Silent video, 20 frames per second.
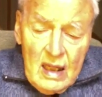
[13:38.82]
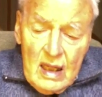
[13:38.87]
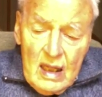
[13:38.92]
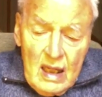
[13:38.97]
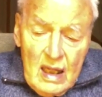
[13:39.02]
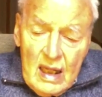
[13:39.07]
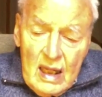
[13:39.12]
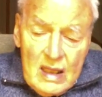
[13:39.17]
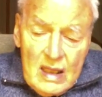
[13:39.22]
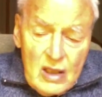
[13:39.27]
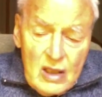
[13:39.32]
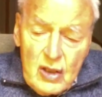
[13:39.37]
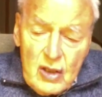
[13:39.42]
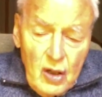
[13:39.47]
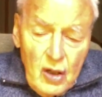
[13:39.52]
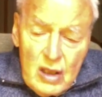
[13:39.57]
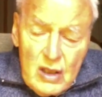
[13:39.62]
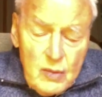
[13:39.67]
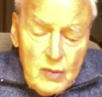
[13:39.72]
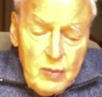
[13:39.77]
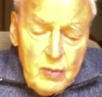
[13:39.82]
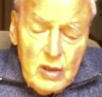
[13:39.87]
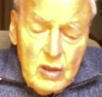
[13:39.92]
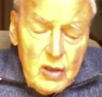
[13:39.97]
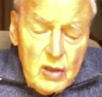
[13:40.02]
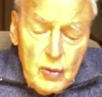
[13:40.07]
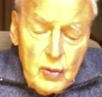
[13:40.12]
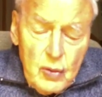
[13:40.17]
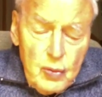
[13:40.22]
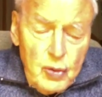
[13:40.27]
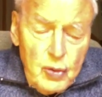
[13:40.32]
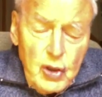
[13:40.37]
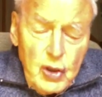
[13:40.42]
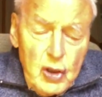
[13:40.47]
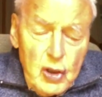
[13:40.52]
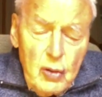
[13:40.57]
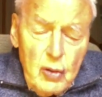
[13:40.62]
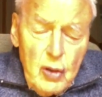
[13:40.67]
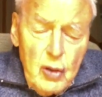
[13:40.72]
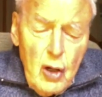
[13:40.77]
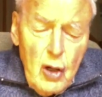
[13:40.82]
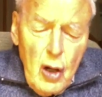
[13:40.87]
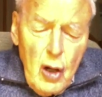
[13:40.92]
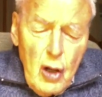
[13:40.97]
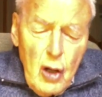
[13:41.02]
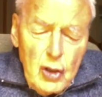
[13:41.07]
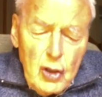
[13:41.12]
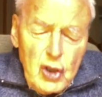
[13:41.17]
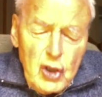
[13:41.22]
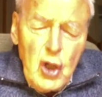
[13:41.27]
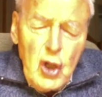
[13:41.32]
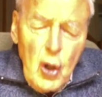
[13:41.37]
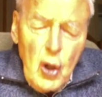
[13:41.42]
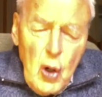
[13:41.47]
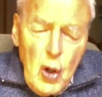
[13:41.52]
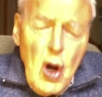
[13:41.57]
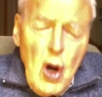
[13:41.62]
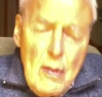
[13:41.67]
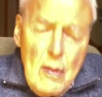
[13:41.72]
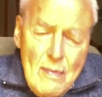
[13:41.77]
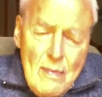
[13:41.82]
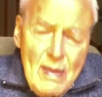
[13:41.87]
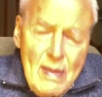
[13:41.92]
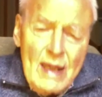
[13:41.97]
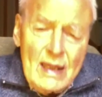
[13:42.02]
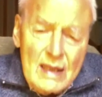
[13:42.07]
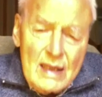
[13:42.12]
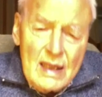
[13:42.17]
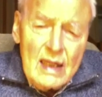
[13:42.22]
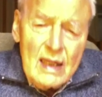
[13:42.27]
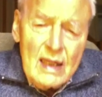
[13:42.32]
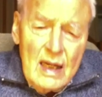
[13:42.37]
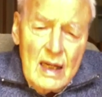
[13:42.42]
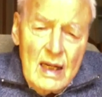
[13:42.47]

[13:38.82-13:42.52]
his correspondence was so amazing.